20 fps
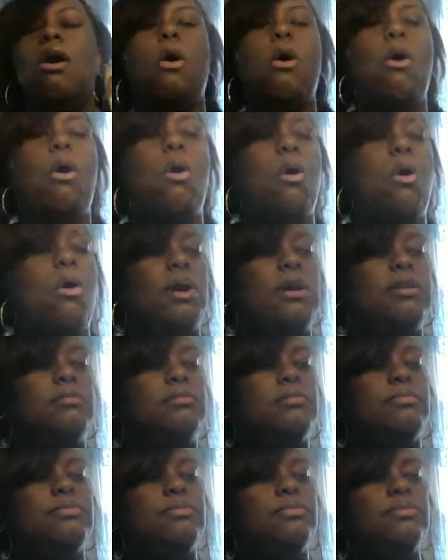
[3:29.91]

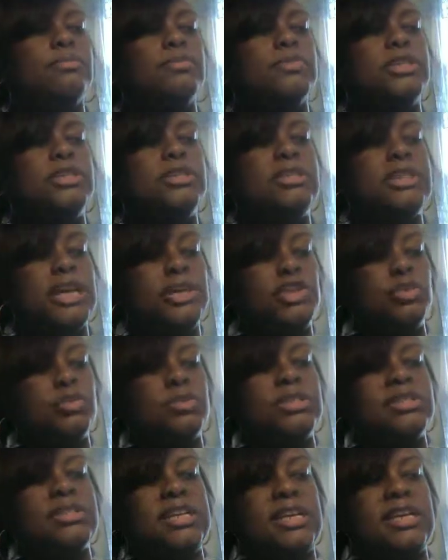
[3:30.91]
on sexual
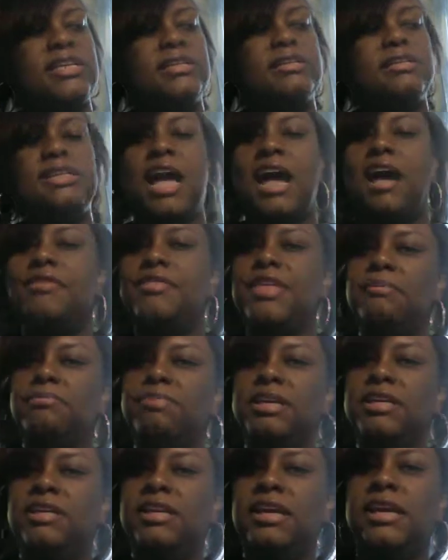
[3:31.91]
sins, how they
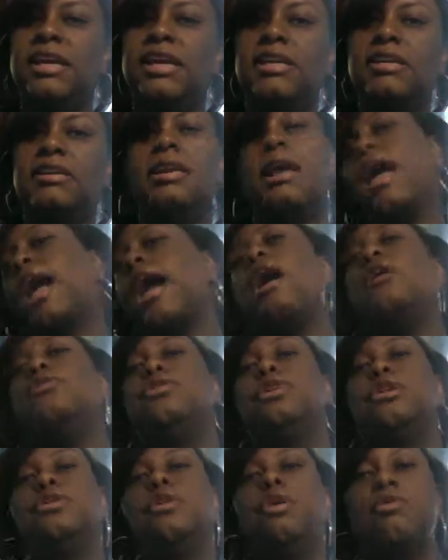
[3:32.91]
begin, how you
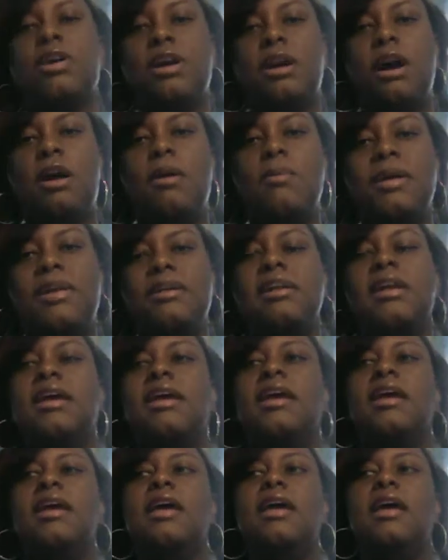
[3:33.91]
can overcome it,
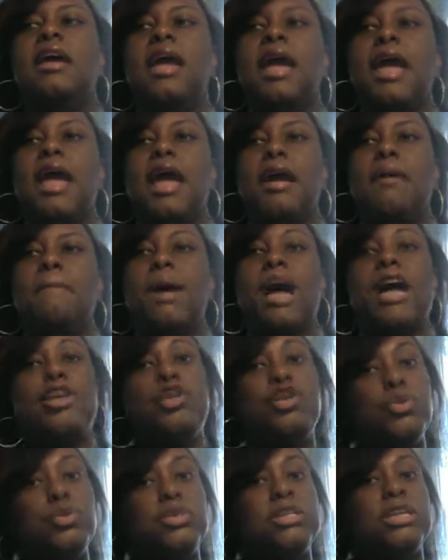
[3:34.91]
and by
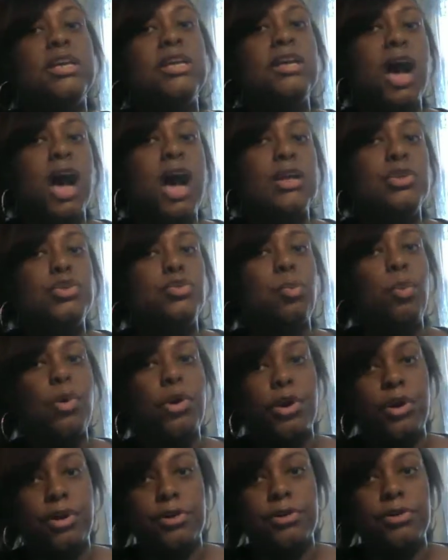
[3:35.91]
using God's
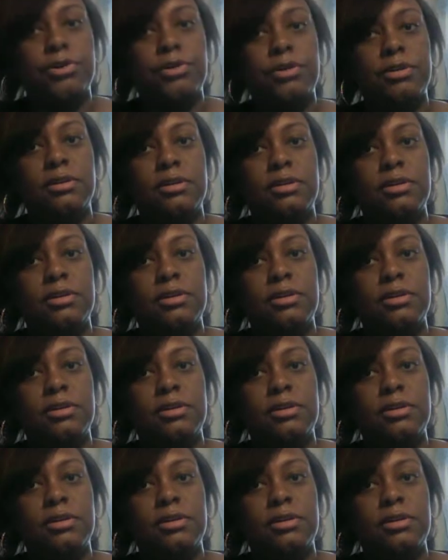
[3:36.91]
word,